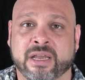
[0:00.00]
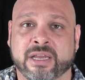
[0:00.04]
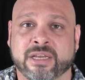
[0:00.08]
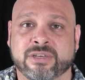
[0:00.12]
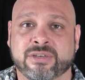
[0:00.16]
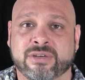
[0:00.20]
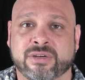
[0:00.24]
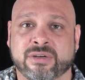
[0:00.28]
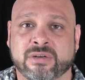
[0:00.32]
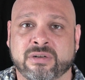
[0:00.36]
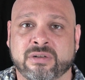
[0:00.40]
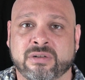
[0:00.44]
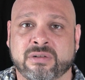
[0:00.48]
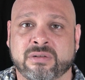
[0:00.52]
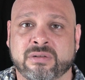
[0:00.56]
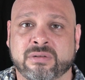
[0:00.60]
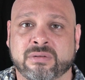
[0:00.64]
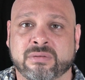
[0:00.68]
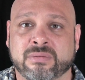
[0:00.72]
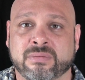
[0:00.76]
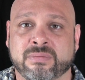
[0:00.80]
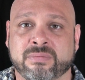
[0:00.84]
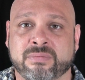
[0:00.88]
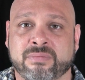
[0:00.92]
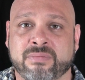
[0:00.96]

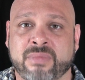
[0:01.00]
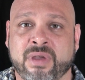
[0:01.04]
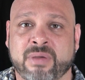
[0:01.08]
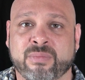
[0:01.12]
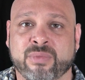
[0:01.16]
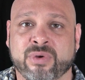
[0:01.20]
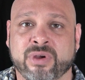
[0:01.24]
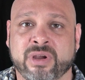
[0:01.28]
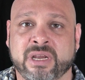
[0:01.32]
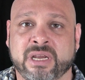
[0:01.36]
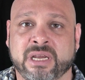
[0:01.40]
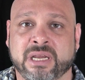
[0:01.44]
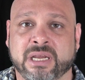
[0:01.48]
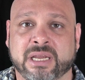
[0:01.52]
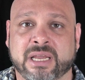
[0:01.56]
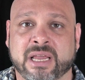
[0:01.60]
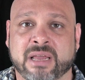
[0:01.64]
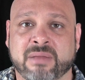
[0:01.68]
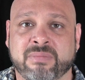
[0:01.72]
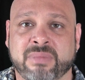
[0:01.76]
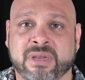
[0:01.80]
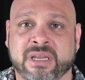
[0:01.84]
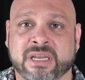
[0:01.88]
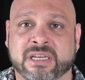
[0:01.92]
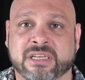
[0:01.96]
Internal memory
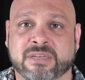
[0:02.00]
can be